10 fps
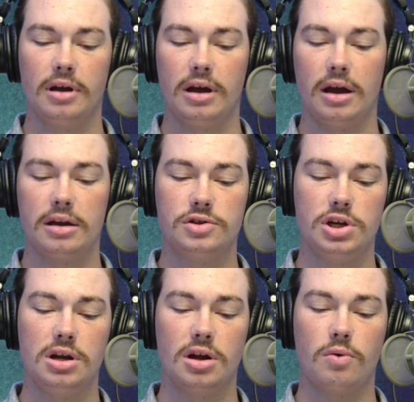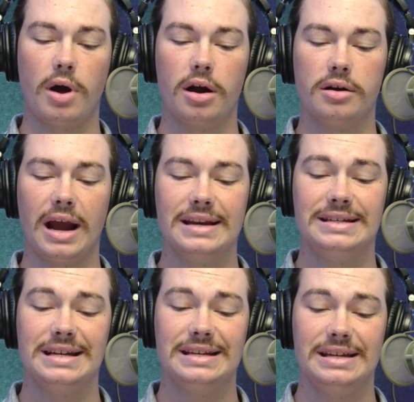And she acquired
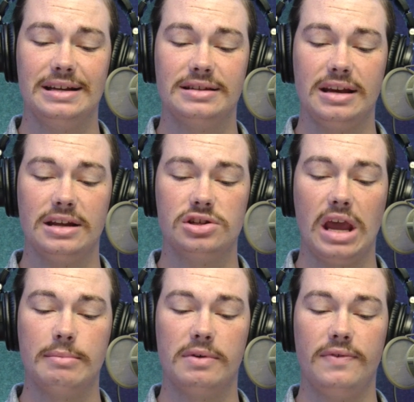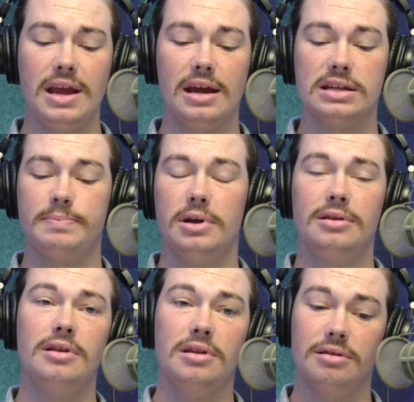19 digs in each game in Vegas,
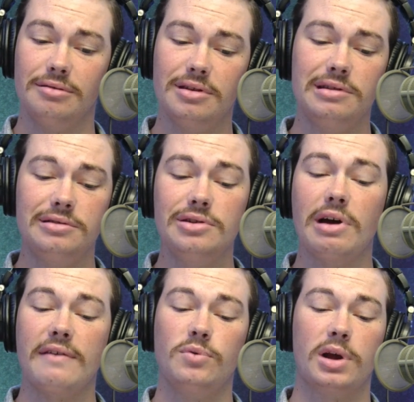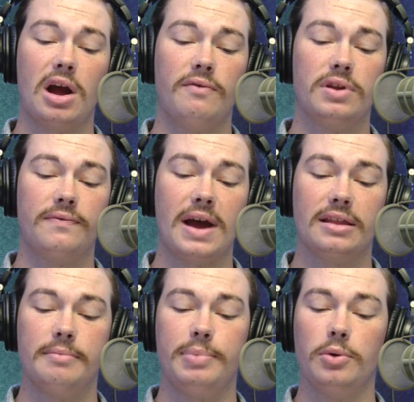but you do have to account for the
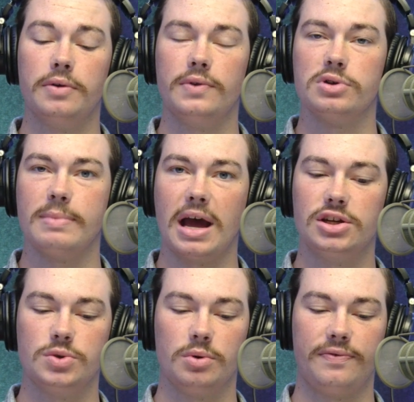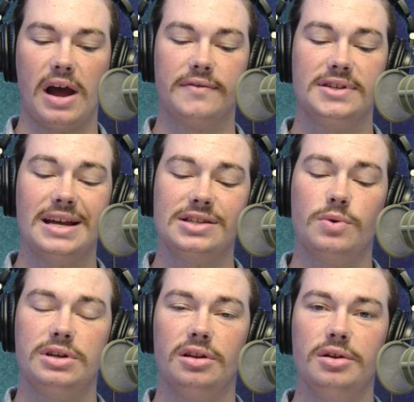fact that both of those matches were 5 sets,
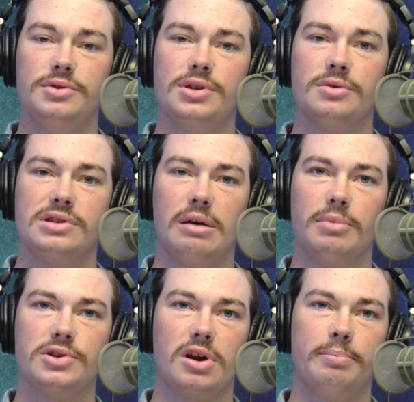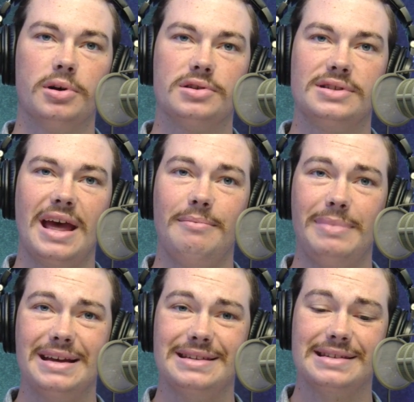so it dilutes those numbers on a per
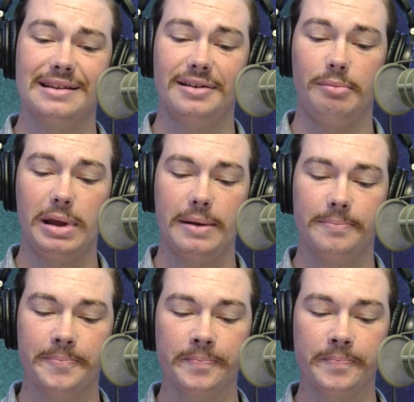set basis a little bit.